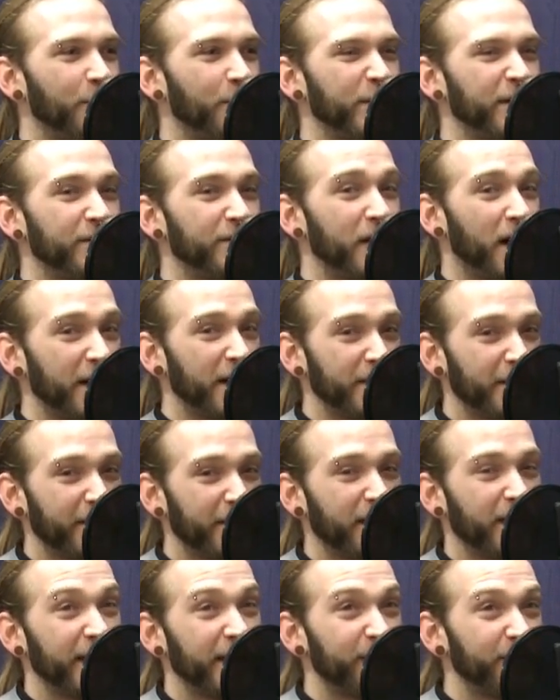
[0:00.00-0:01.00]
We have not done
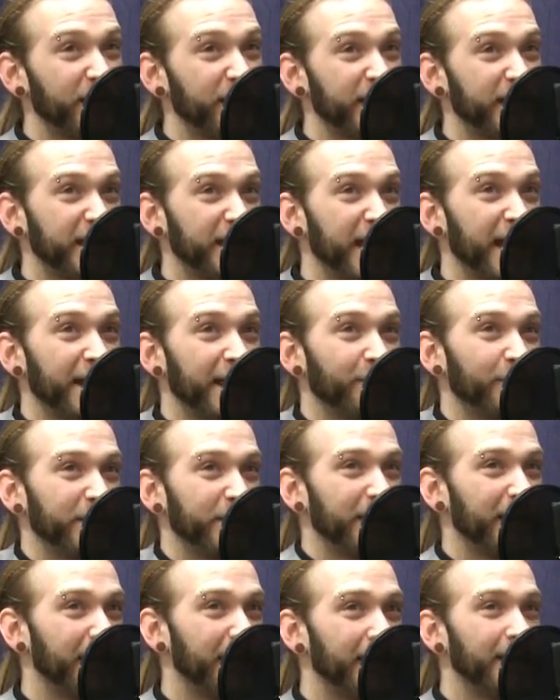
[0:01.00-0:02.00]
a clam bake yet.
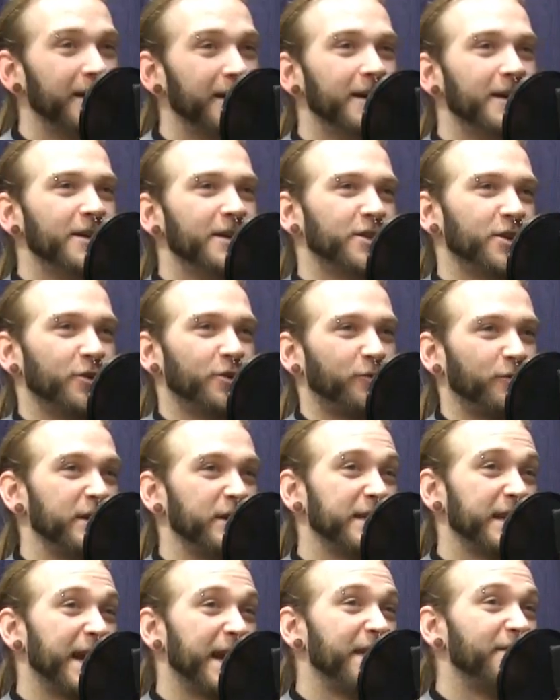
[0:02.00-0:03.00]
So the
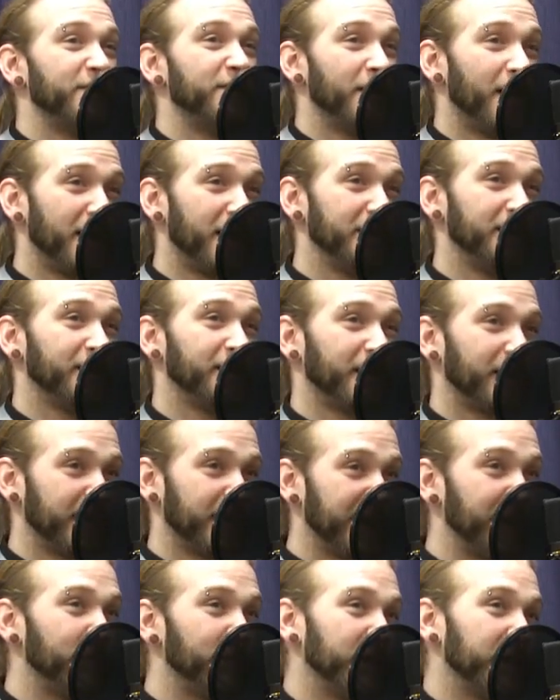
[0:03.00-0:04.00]
reason I have not done a
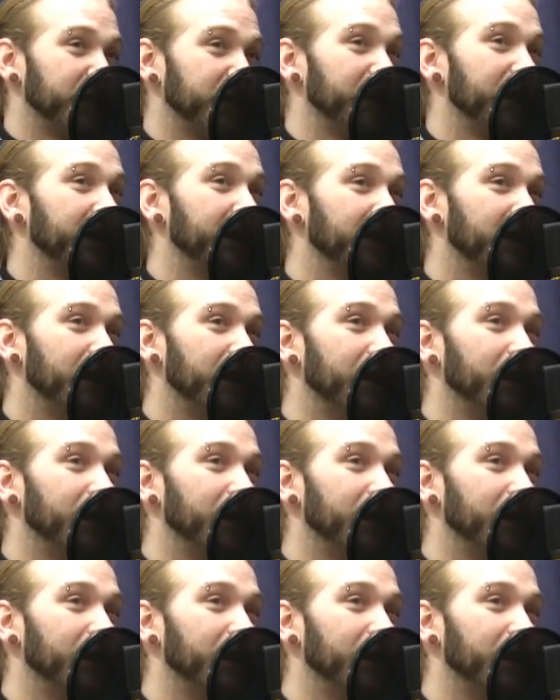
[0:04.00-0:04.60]
clam bake yet